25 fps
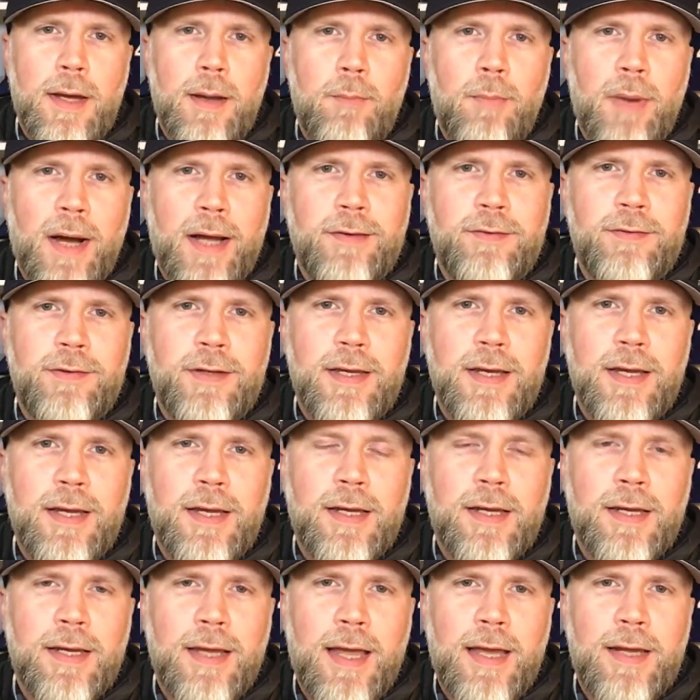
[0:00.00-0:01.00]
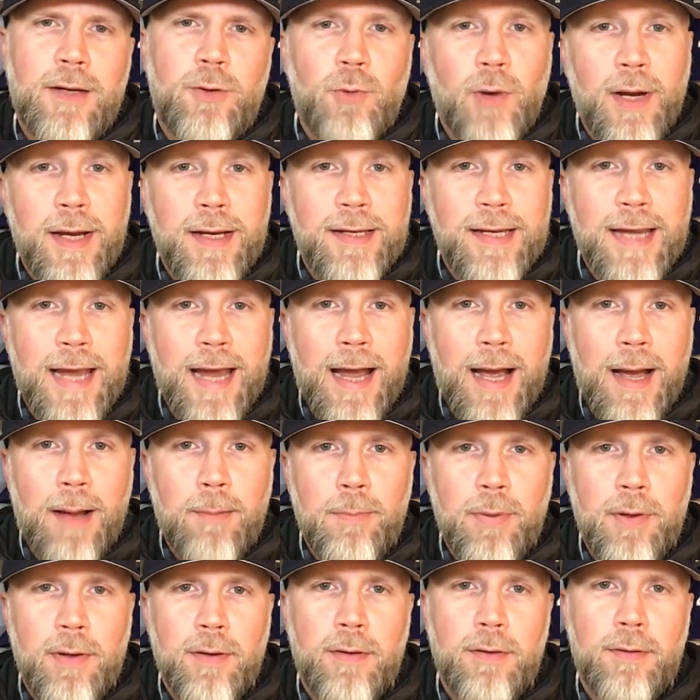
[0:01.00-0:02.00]
by seeing a great
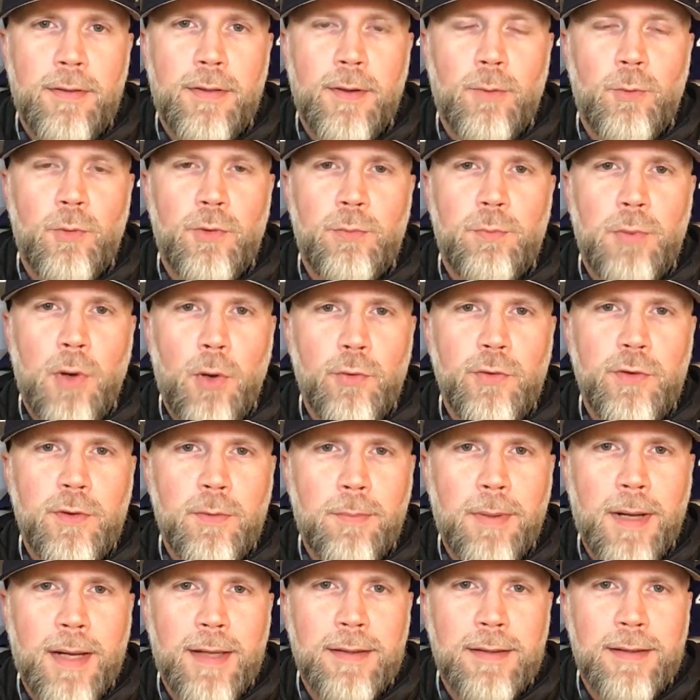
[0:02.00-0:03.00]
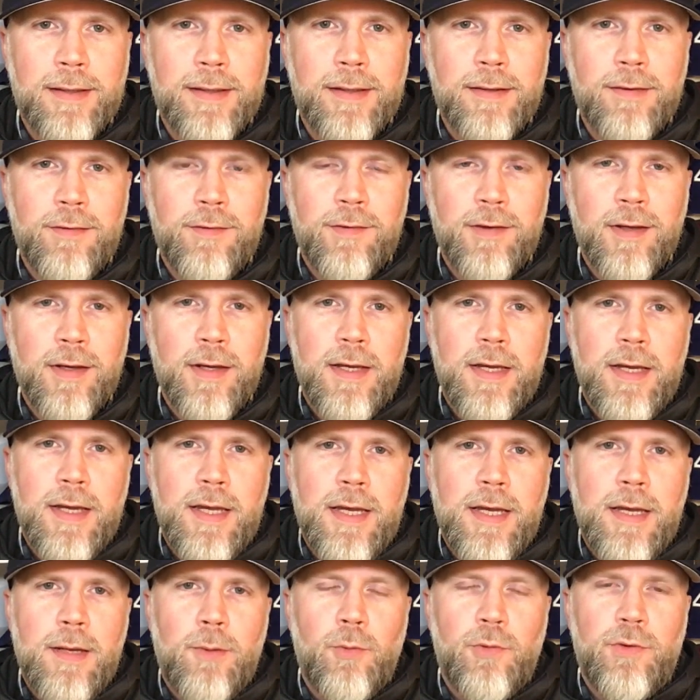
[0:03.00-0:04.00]
cap that was posted by Lids.
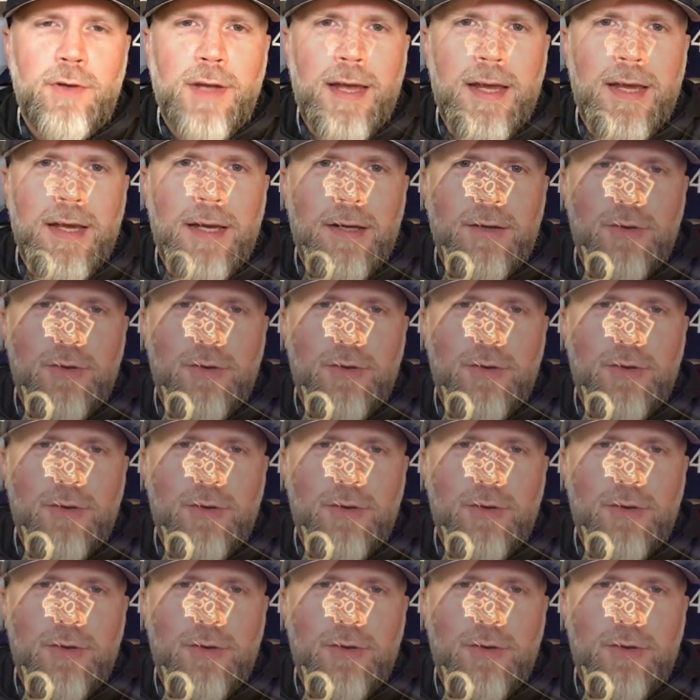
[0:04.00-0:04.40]
It was a